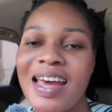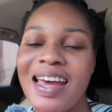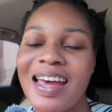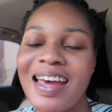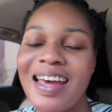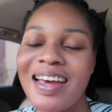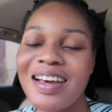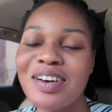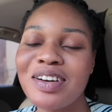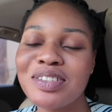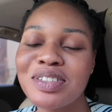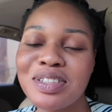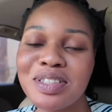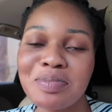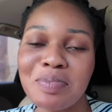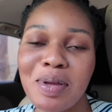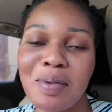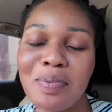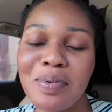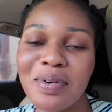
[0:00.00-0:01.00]
Hey,
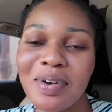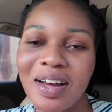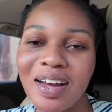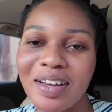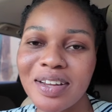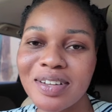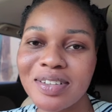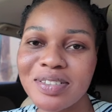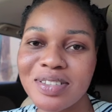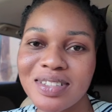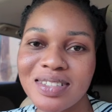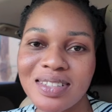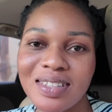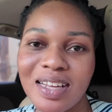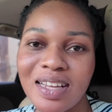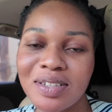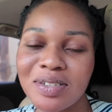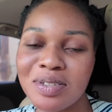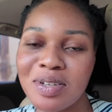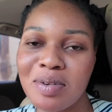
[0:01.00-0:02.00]
gorgeous people, how y'all doing
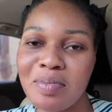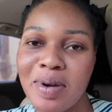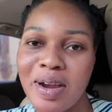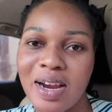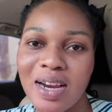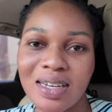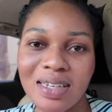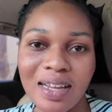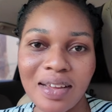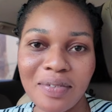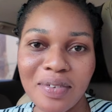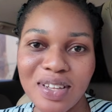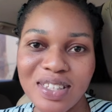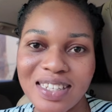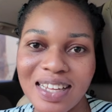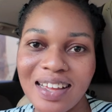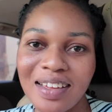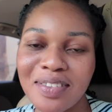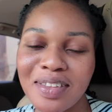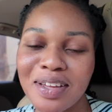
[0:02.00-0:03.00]
today? Mara
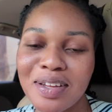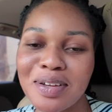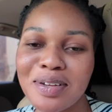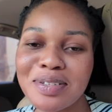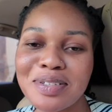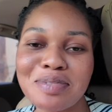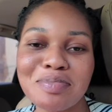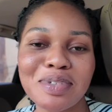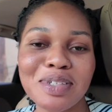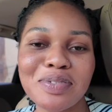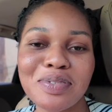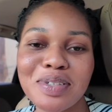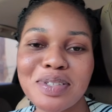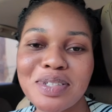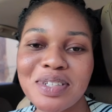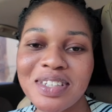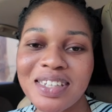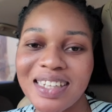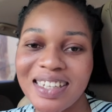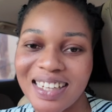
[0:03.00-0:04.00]
David, and thank you all so much for
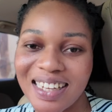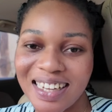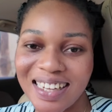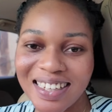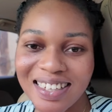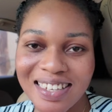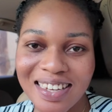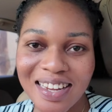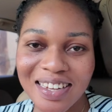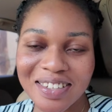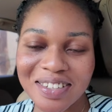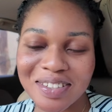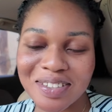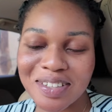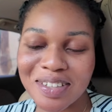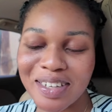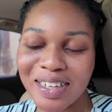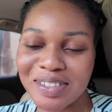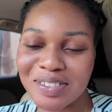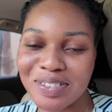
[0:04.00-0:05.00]
tuning in.
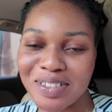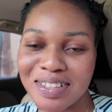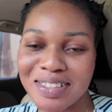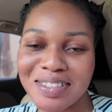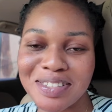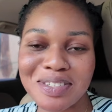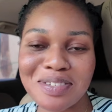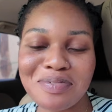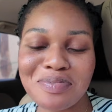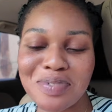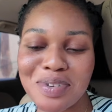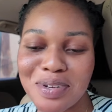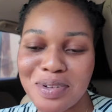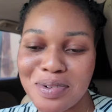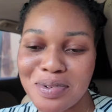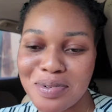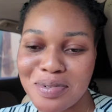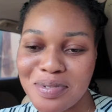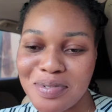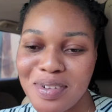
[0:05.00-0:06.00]
Another interesting
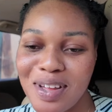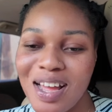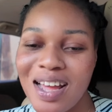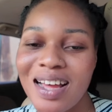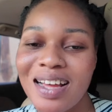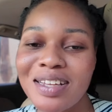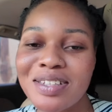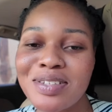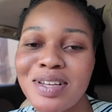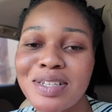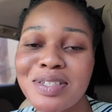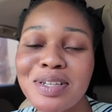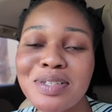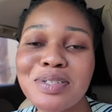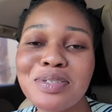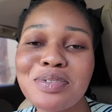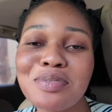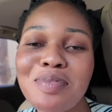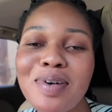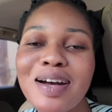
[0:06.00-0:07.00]
video. So I saw
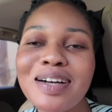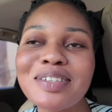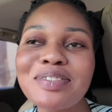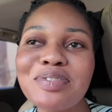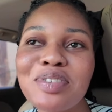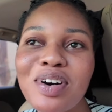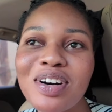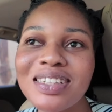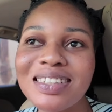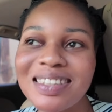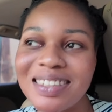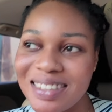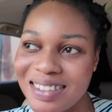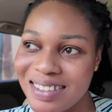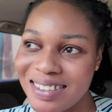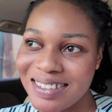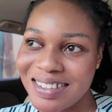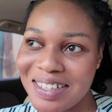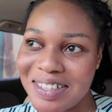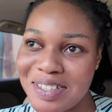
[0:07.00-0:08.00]
this woman
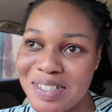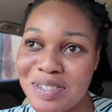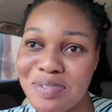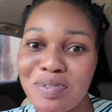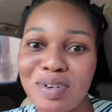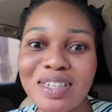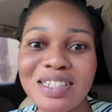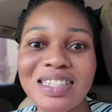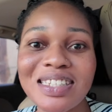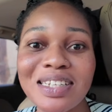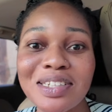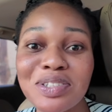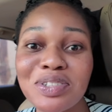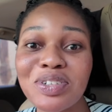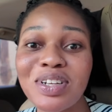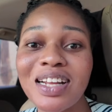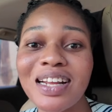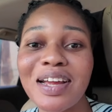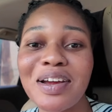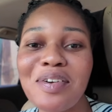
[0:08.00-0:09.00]
running. She was
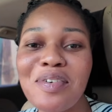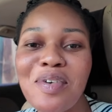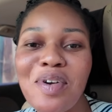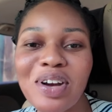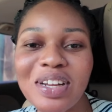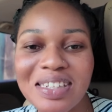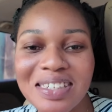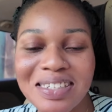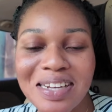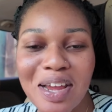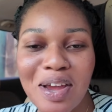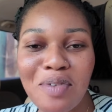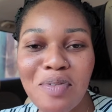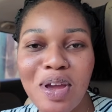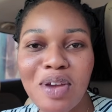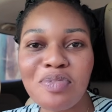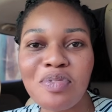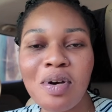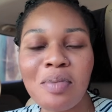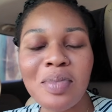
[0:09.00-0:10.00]
literally running
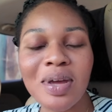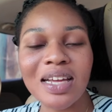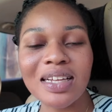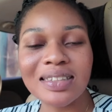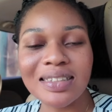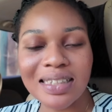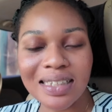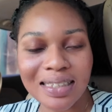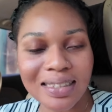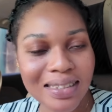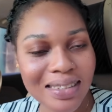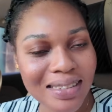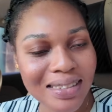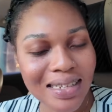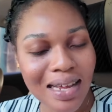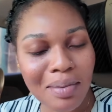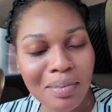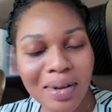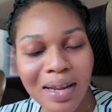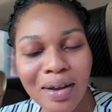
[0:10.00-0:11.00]
away from a date.
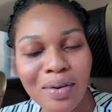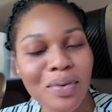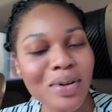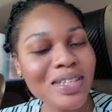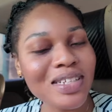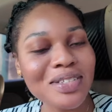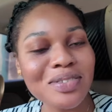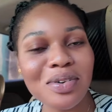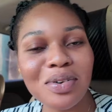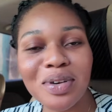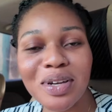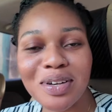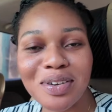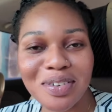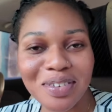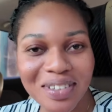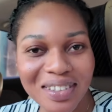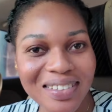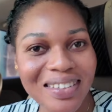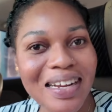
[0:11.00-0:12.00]
I'm like, what is going
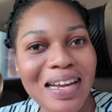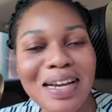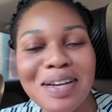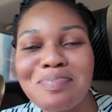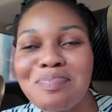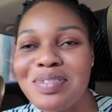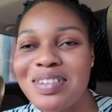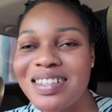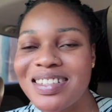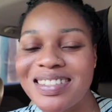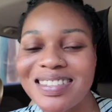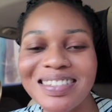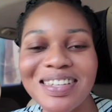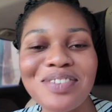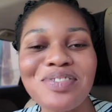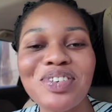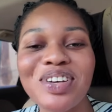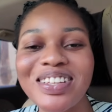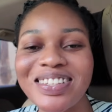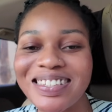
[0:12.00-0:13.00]
on? Like, please
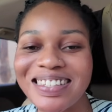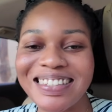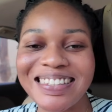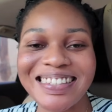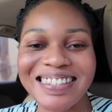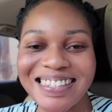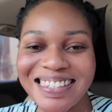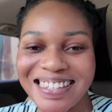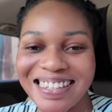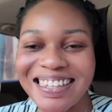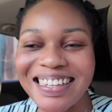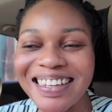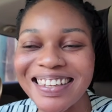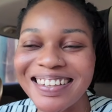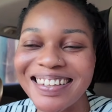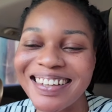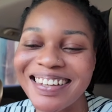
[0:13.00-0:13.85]
give us the tea.